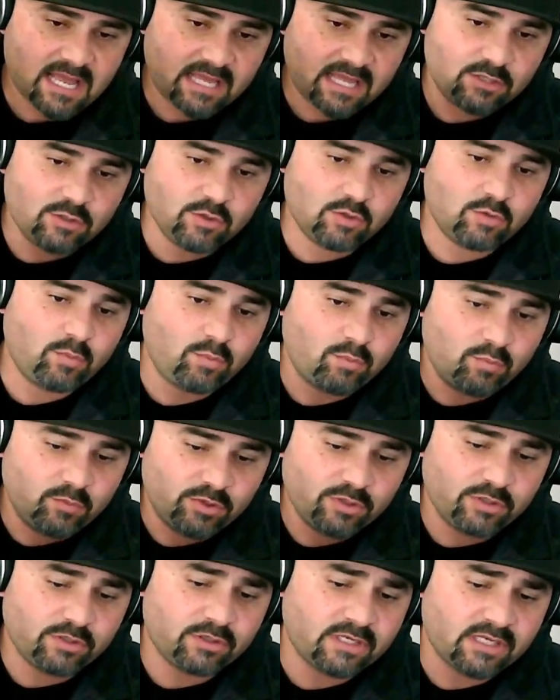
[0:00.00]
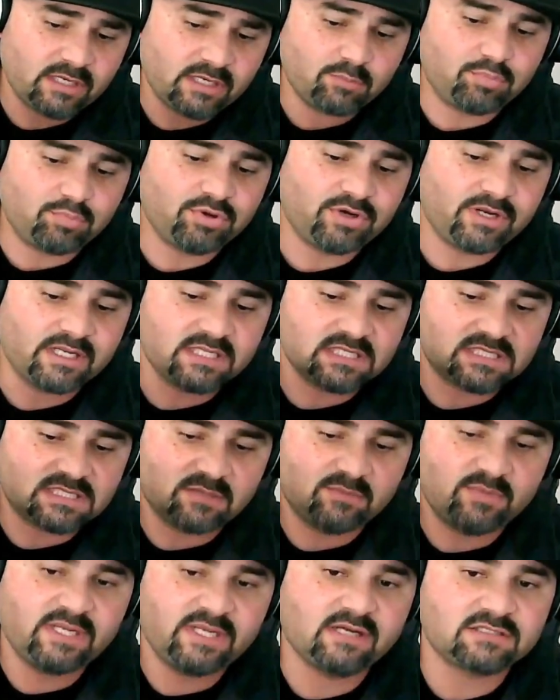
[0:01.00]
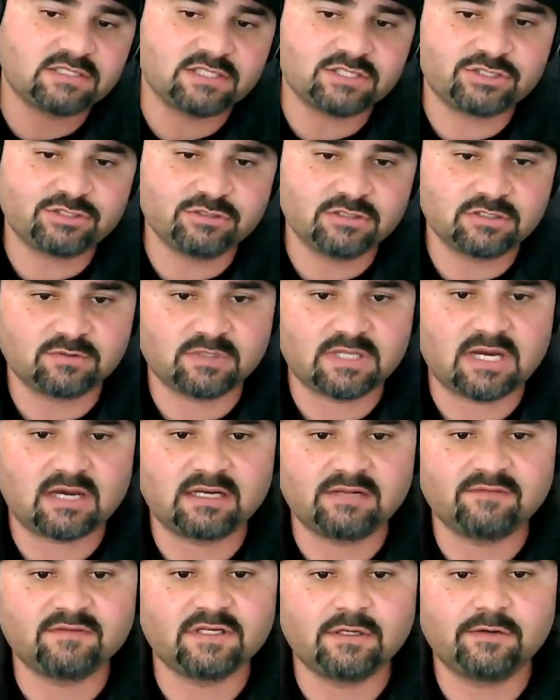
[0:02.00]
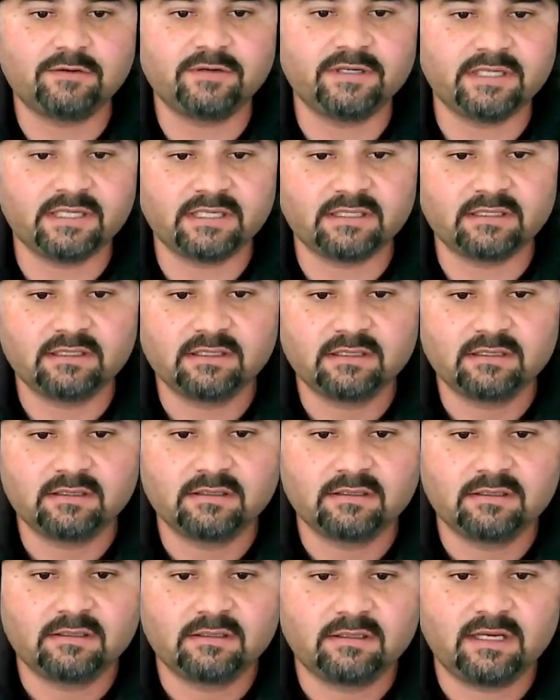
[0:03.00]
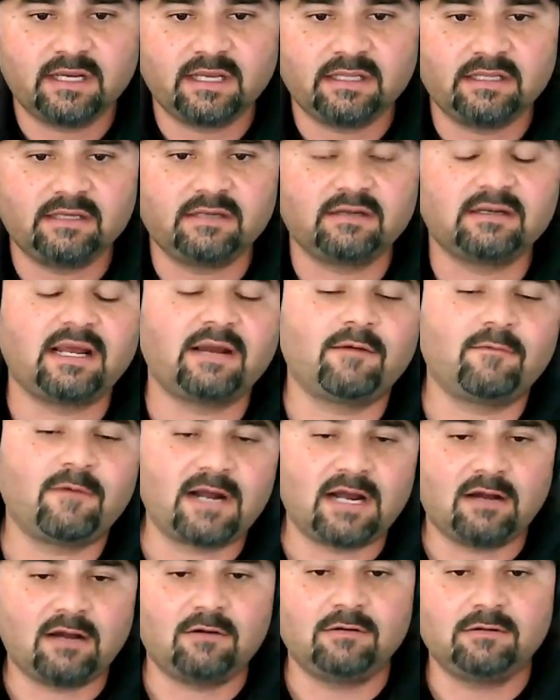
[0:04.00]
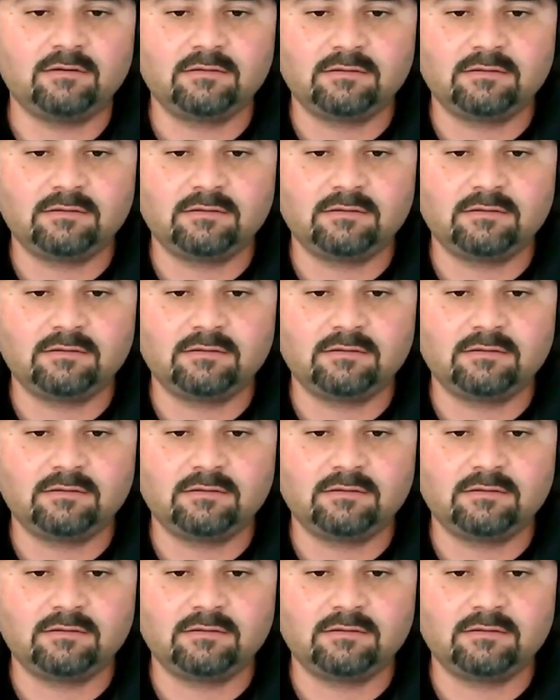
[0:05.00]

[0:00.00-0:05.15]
You're getting put in somebody else's shoes without even knowing it, and then you're like, wow,